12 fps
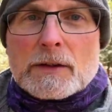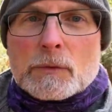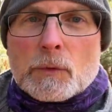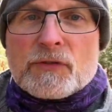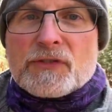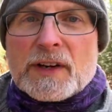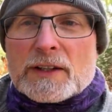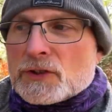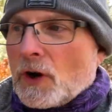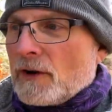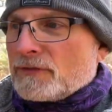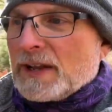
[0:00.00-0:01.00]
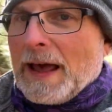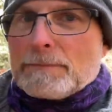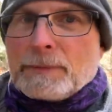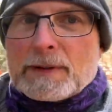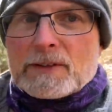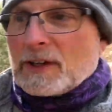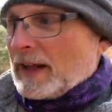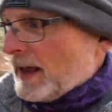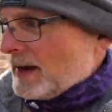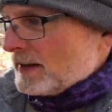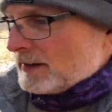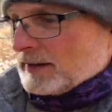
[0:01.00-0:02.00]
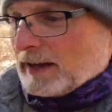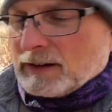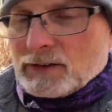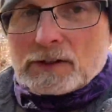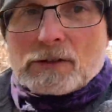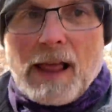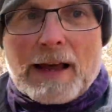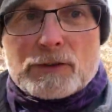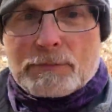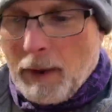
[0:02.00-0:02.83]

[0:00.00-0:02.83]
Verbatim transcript: We'll finish off tapping today, getting these last